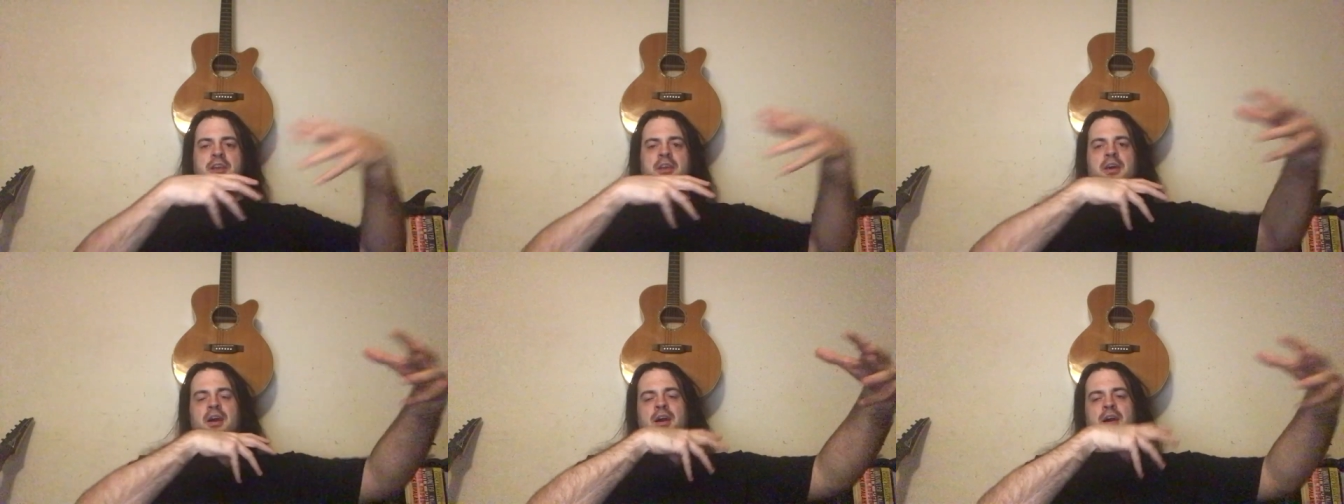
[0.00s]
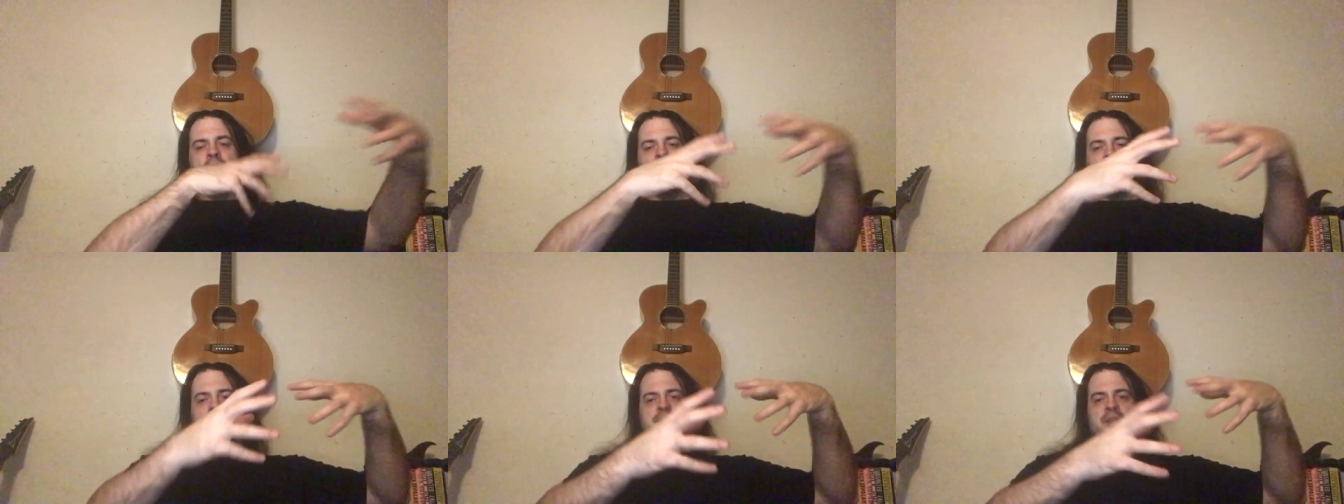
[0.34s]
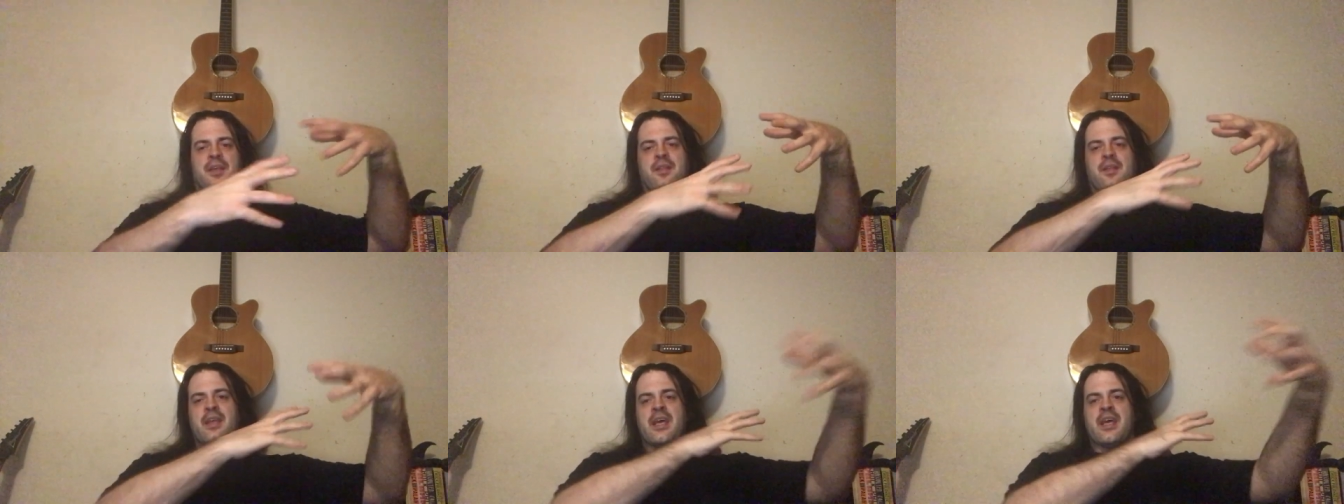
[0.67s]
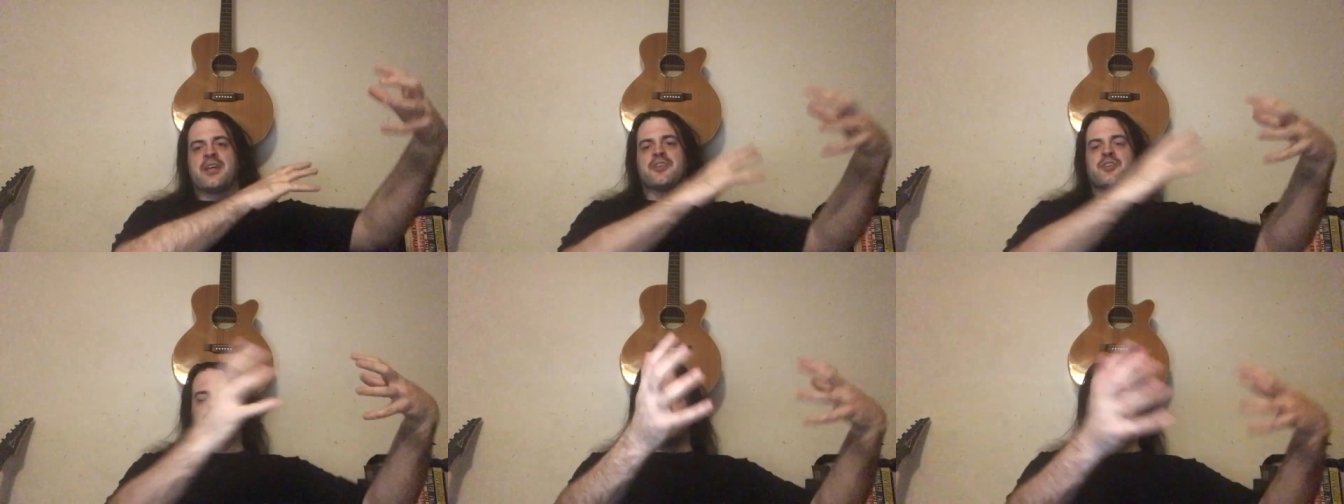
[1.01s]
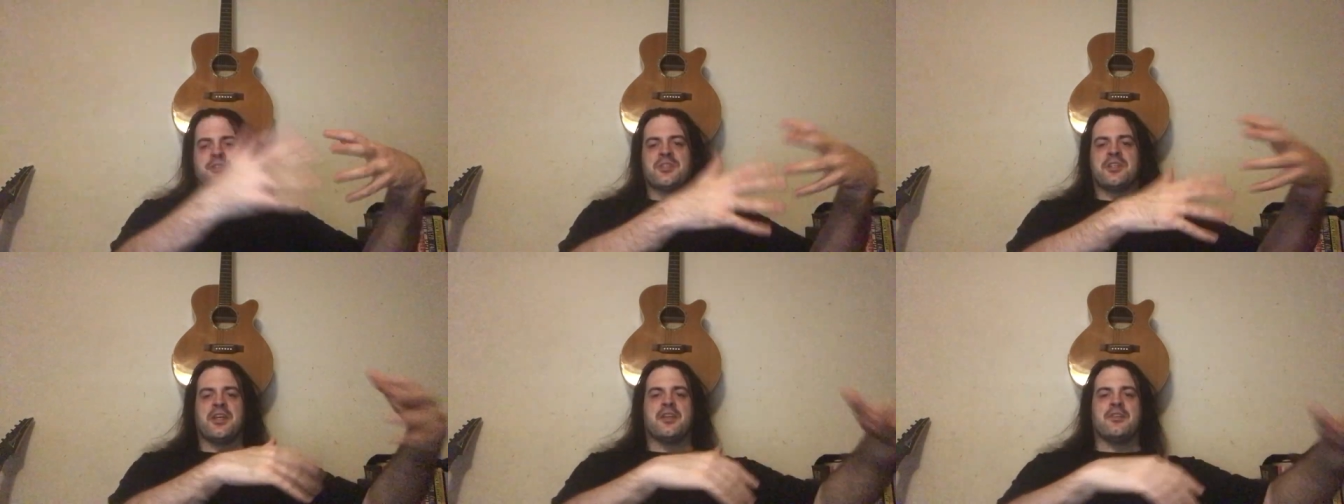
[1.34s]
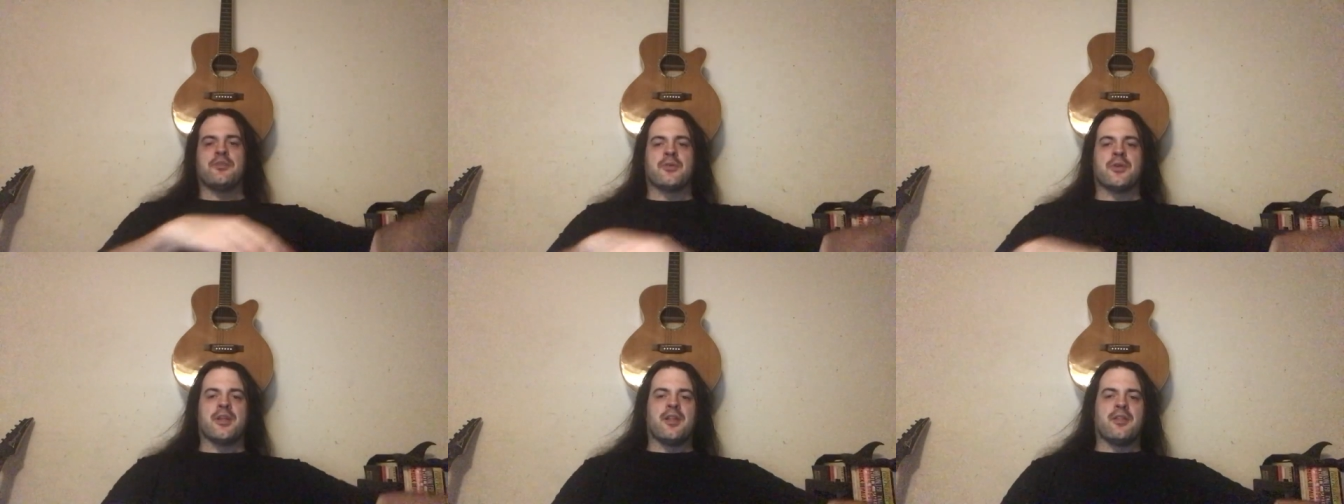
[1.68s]
uh, like the extras tent
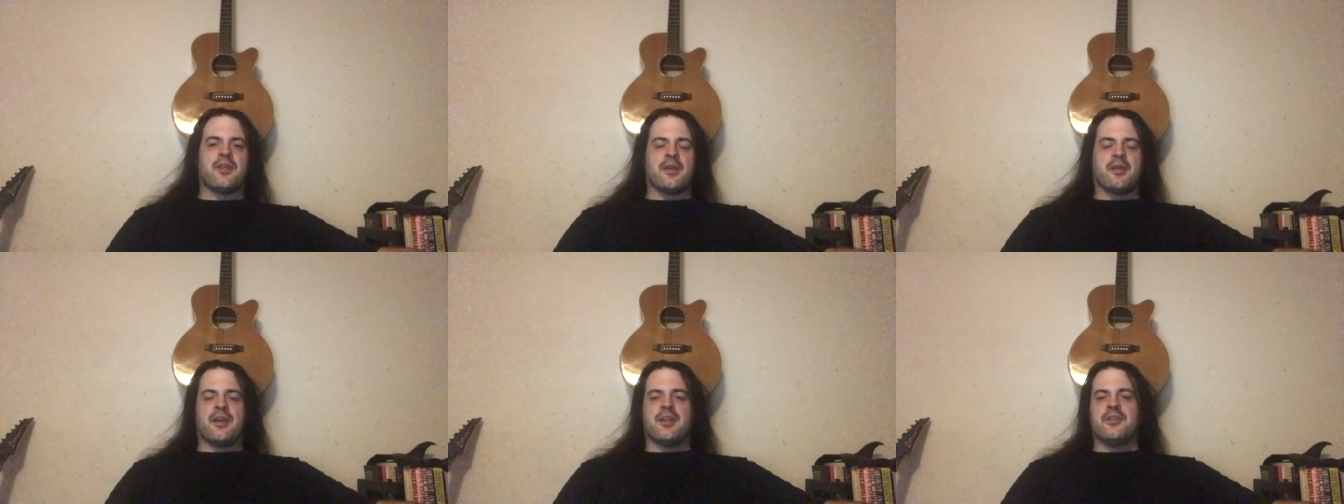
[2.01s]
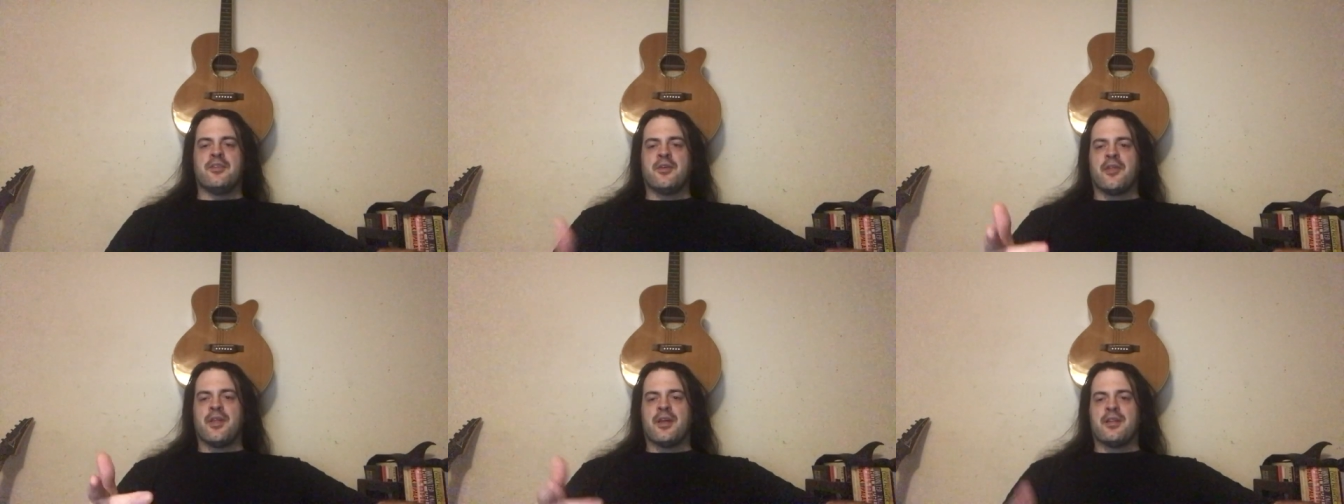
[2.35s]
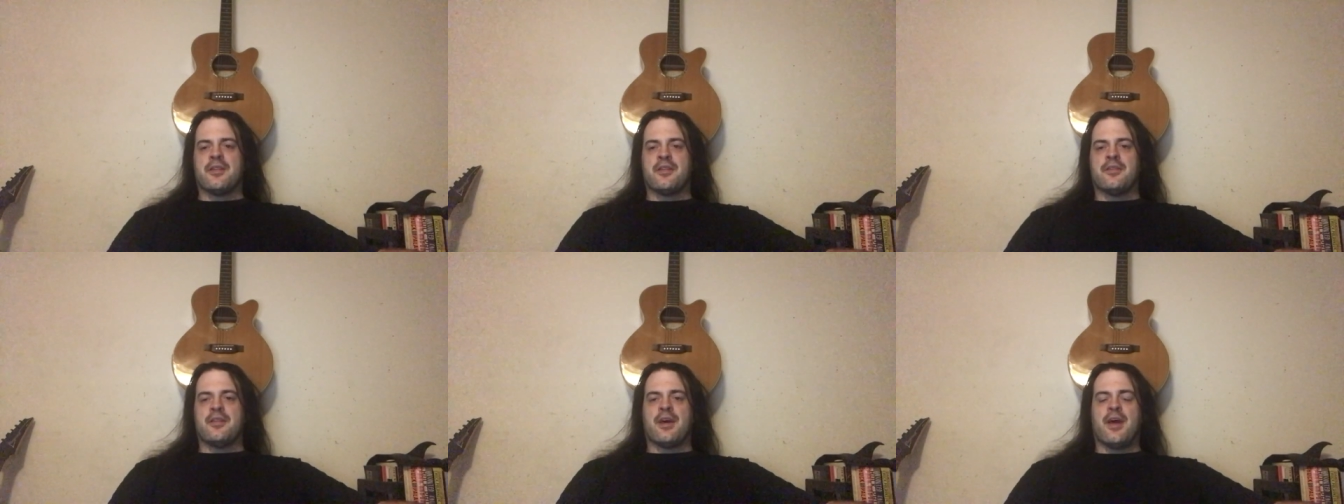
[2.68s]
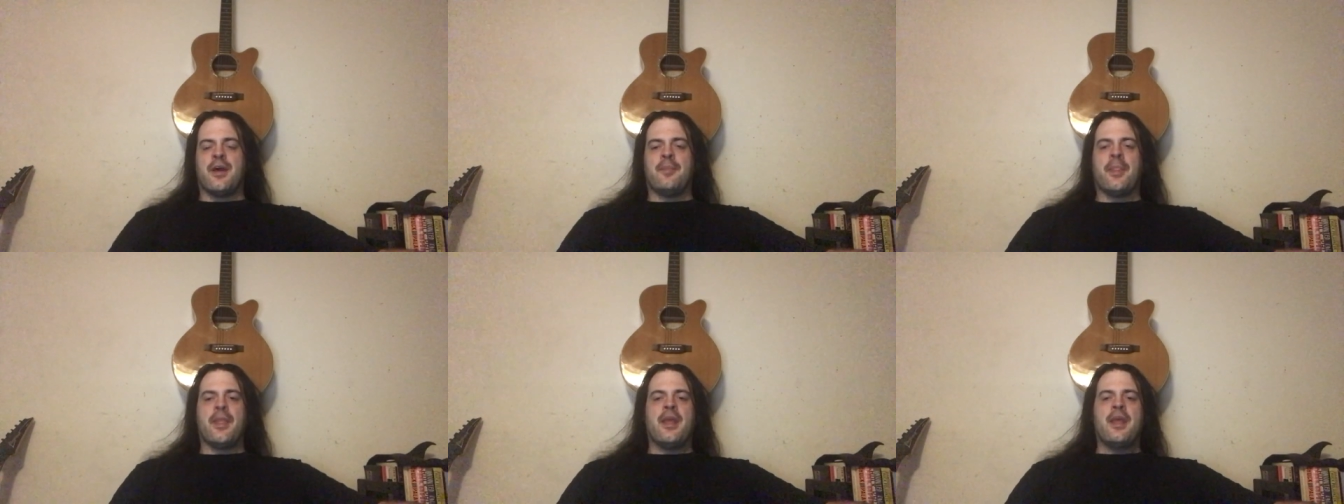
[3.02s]
or anything. I didn't know that at the time.